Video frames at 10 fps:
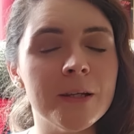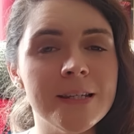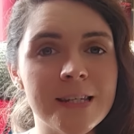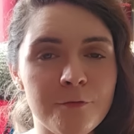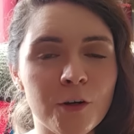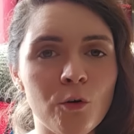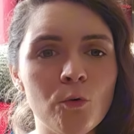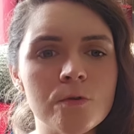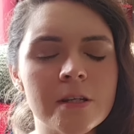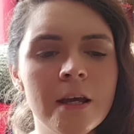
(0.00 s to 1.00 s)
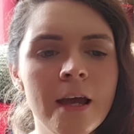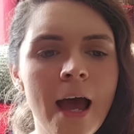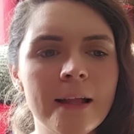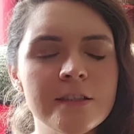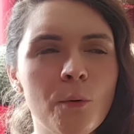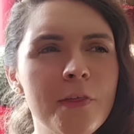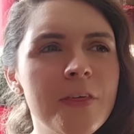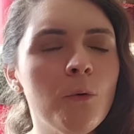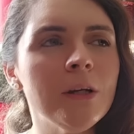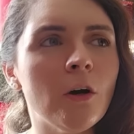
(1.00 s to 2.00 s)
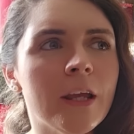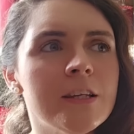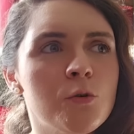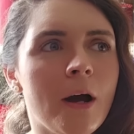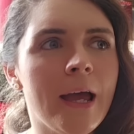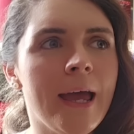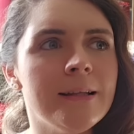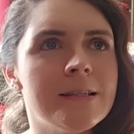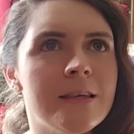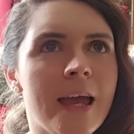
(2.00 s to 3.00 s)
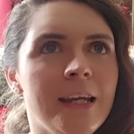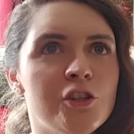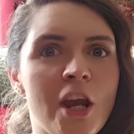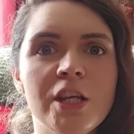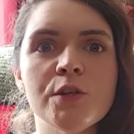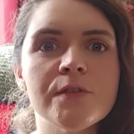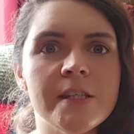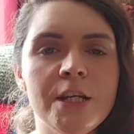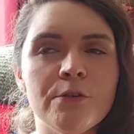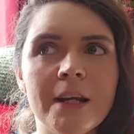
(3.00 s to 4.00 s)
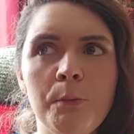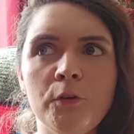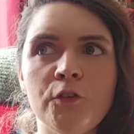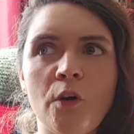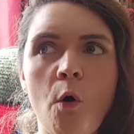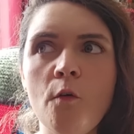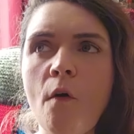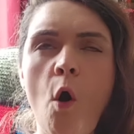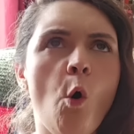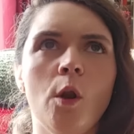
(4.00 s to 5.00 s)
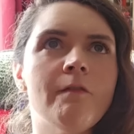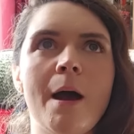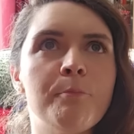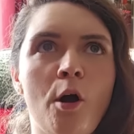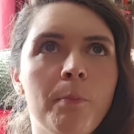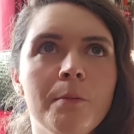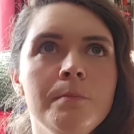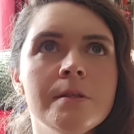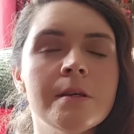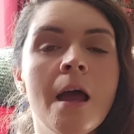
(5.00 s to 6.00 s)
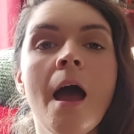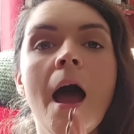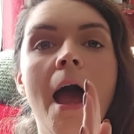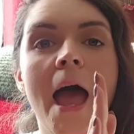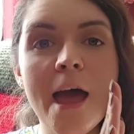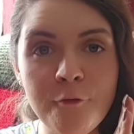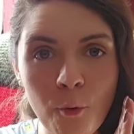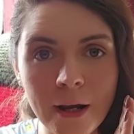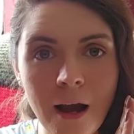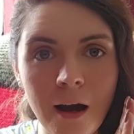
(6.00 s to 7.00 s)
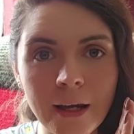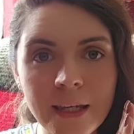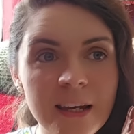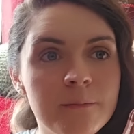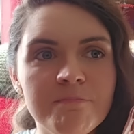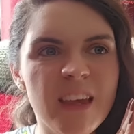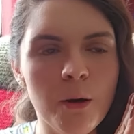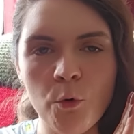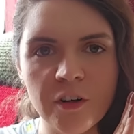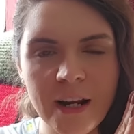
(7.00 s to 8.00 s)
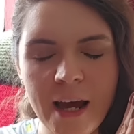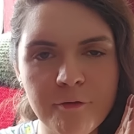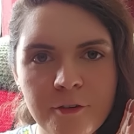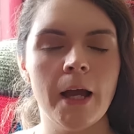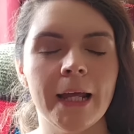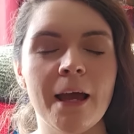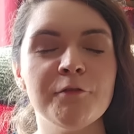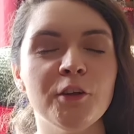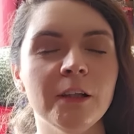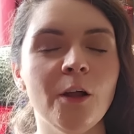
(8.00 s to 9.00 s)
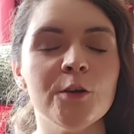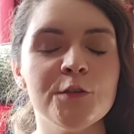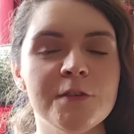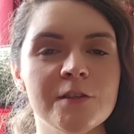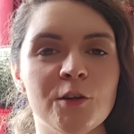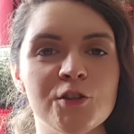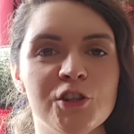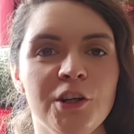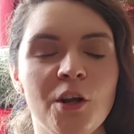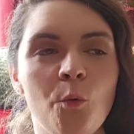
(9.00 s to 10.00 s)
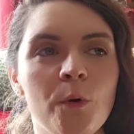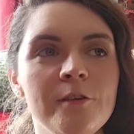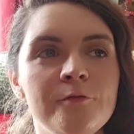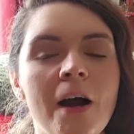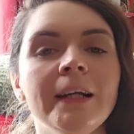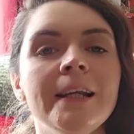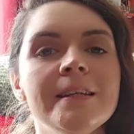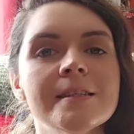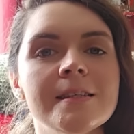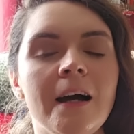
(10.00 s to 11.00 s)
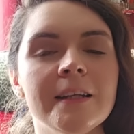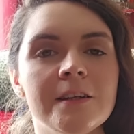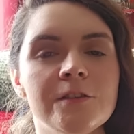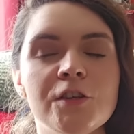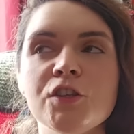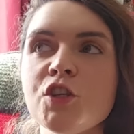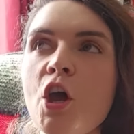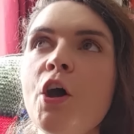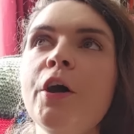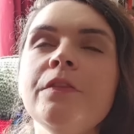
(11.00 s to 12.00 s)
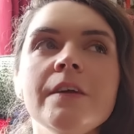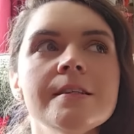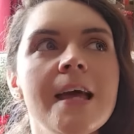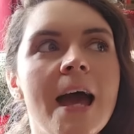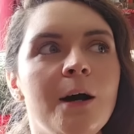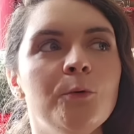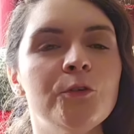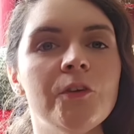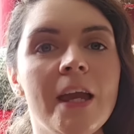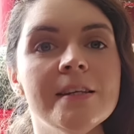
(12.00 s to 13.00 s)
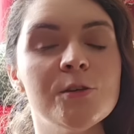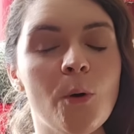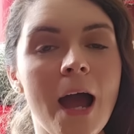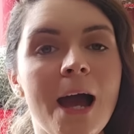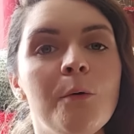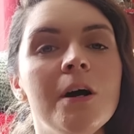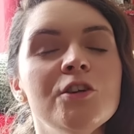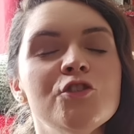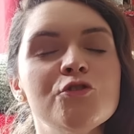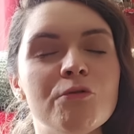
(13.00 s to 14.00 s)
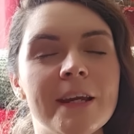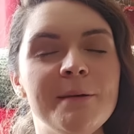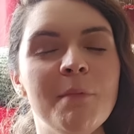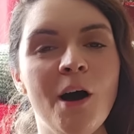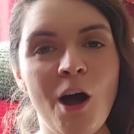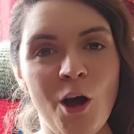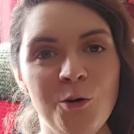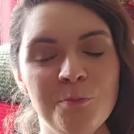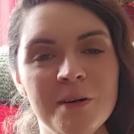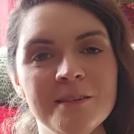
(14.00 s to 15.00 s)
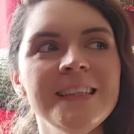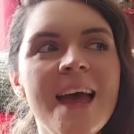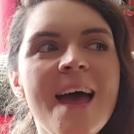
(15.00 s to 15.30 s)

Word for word: difficult. And so I think we got it into our heads that a change of scenery would solve all of our problems. F Y I, it wouldn't have. And after lots of discussion, we finally decided to turn this house into our dream home. Yay!